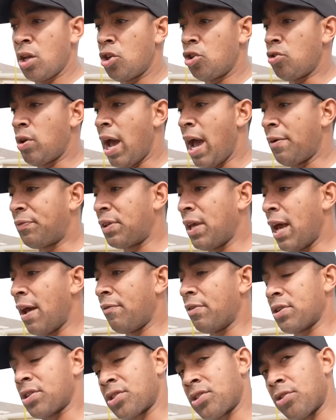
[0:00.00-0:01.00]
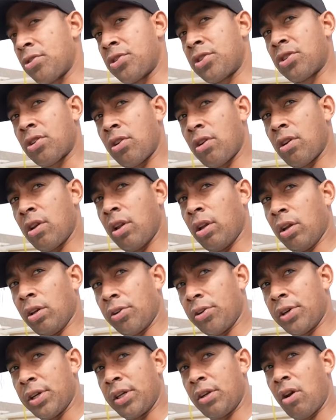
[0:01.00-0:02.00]
you have to have a search
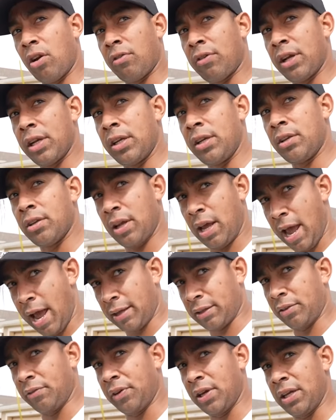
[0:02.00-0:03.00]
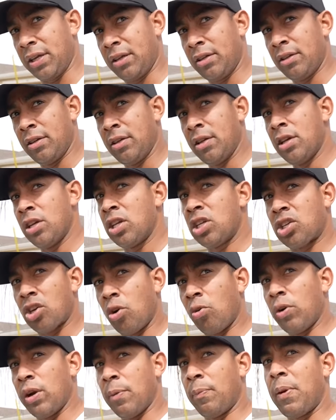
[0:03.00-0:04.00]
alerted already, yeah. activated.
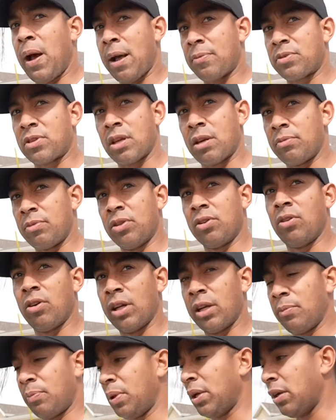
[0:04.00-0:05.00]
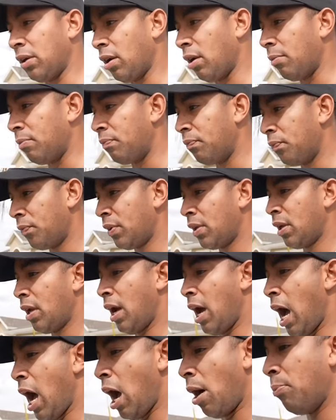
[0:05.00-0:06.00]
So when it pops up, you go in and pick it up.
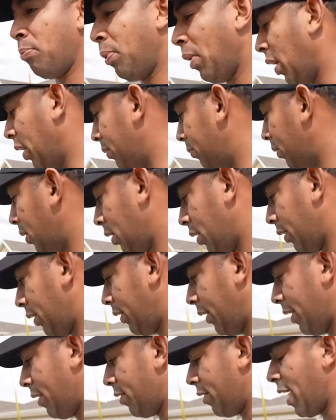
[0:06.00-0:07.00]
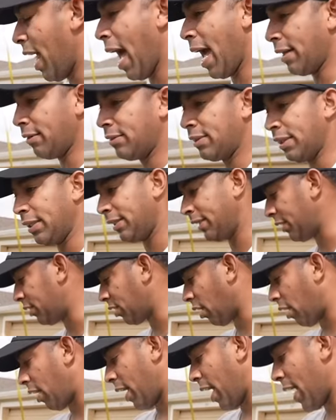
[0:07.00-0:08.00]
Um, but they're not, th
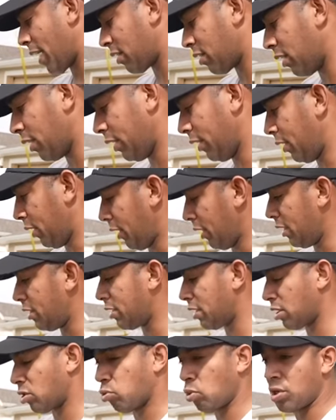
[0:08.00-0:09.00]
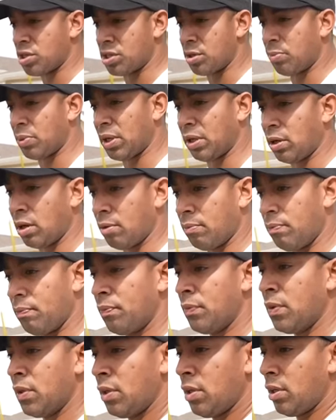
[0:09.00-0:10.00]
these are actually the easiest ones to pick up.
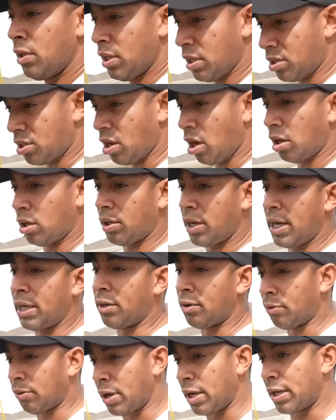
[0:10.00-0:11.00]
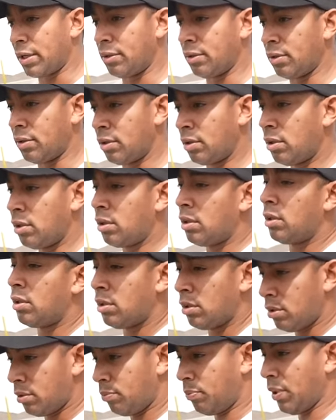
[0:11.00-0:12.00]
This color and the red.
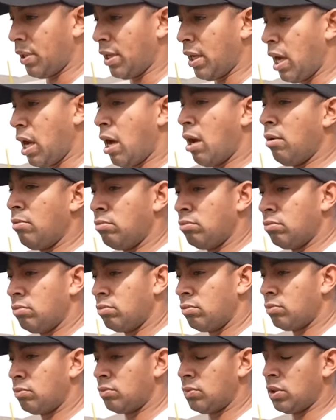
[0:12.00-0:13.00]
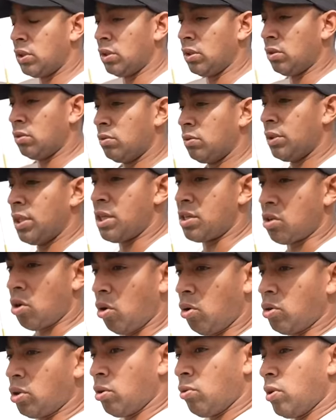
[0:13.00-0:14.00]
But, um, you know, these
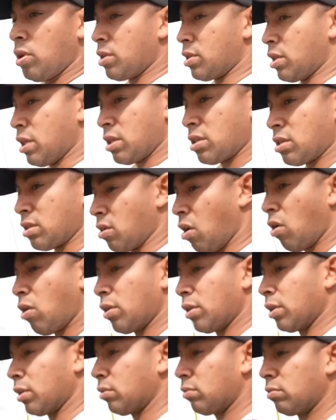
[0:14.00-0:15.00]
older ones, this is hard to.